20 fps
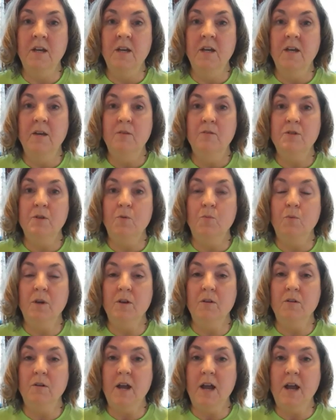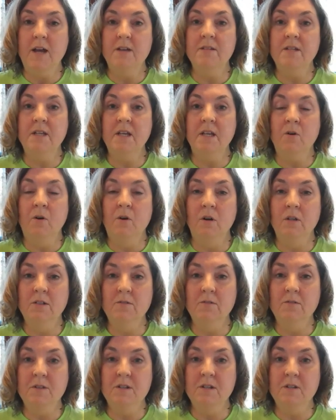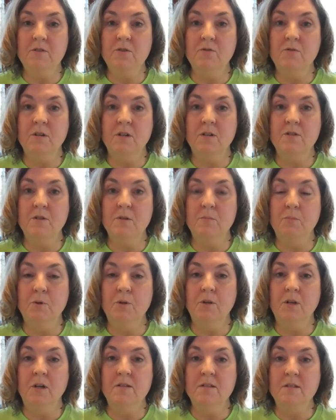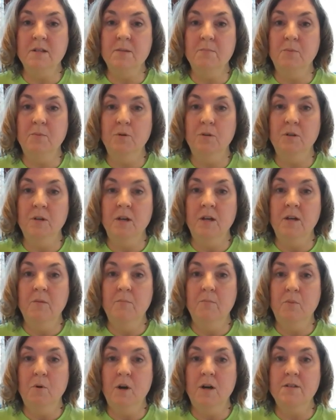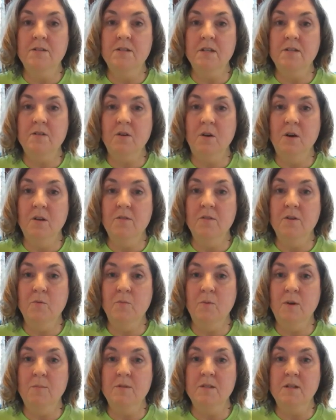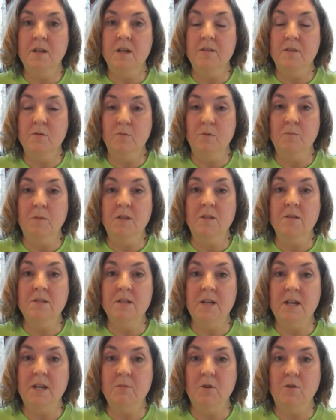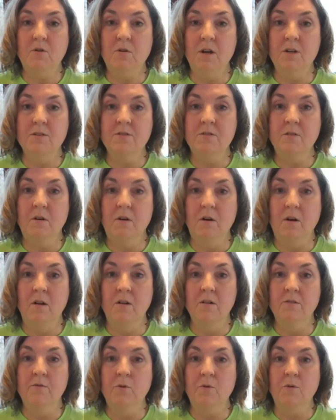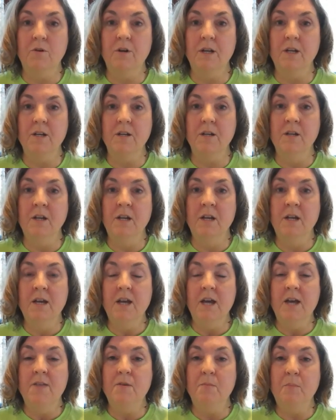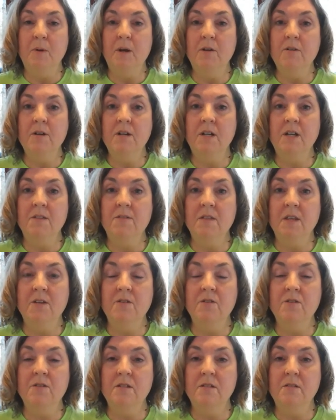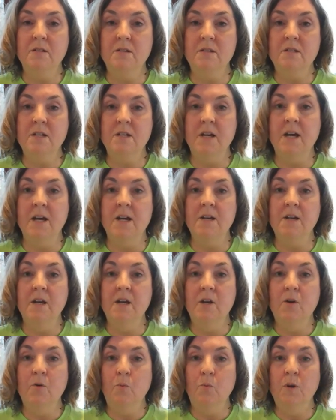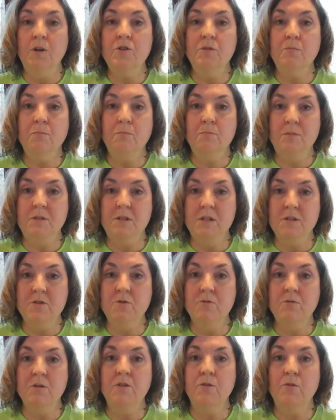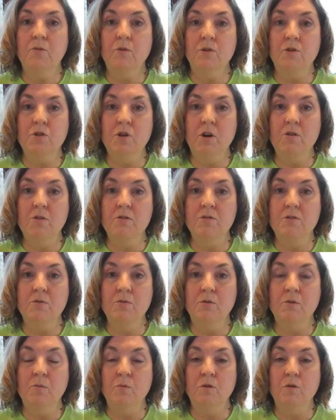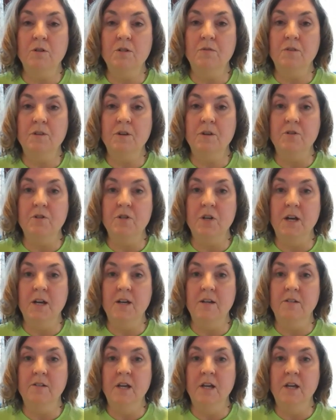So we are asking all of the districts to put a simple process on their website that will be the same across all of Oregon, and the parent can then decide which district or charter school works for their child